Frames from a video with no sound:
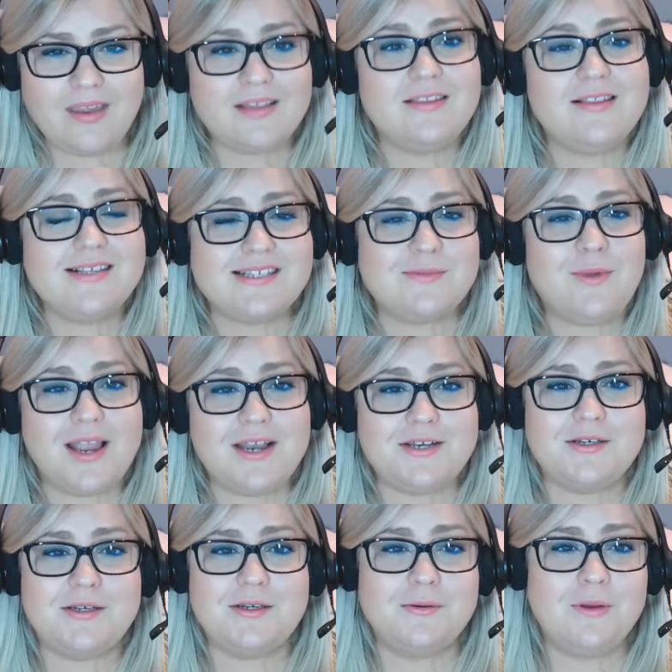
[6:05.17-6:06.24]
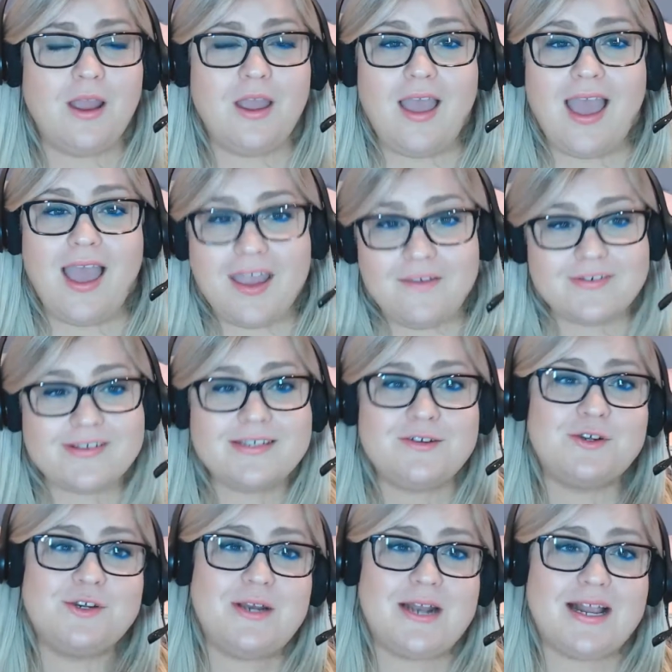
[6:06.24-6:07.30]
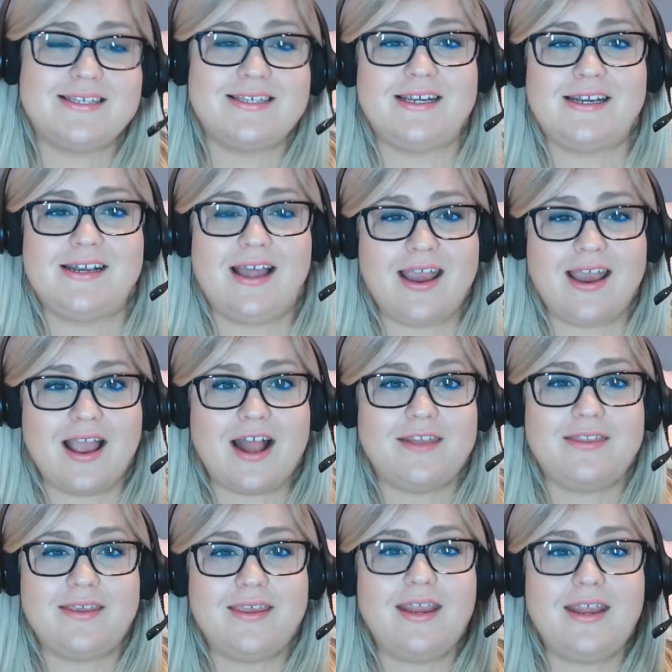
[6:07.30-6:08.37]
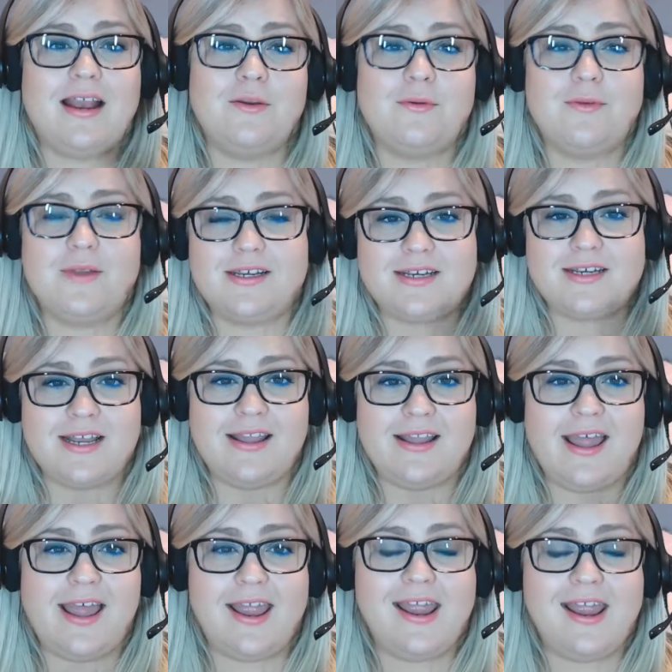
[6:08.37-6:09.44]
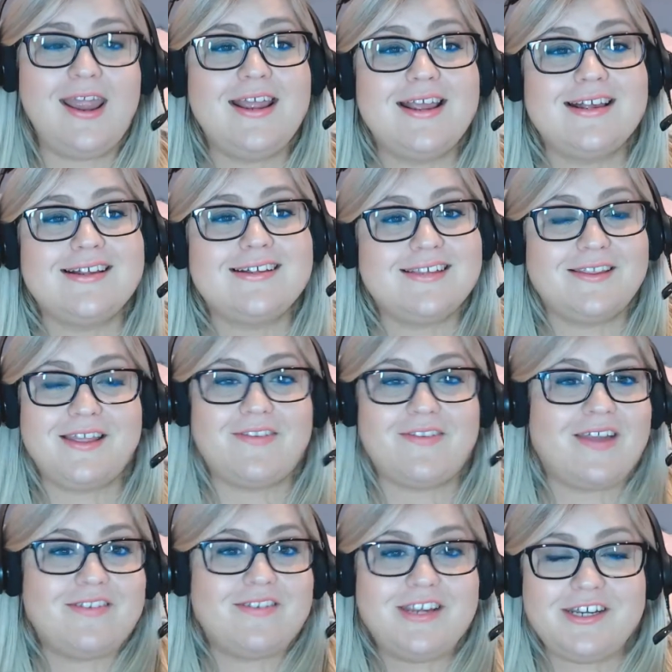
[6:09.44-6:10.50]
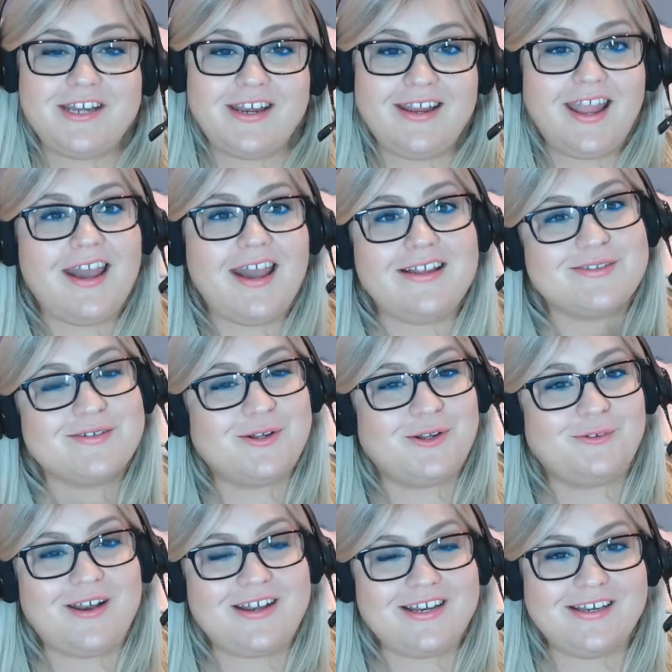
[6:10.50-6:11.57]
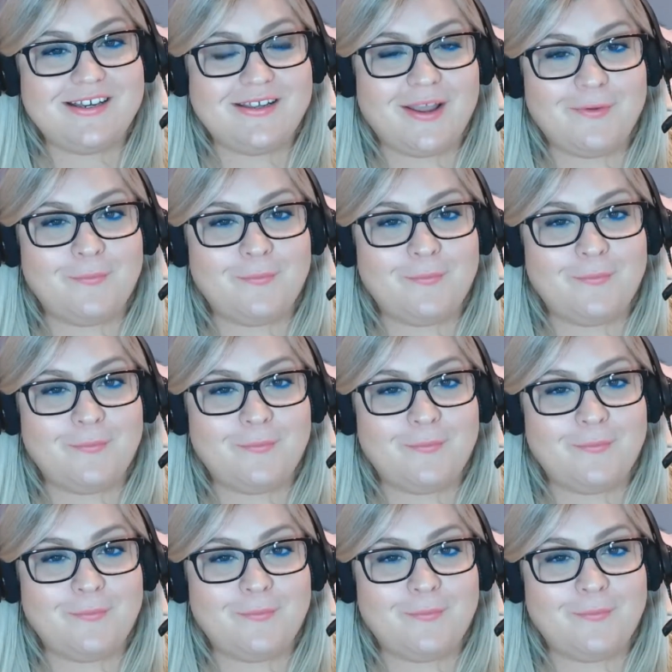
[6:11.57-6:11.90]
So this is what I do every single new lesson. I add the key language in there so that if I ever teach it again, it's all ready to go.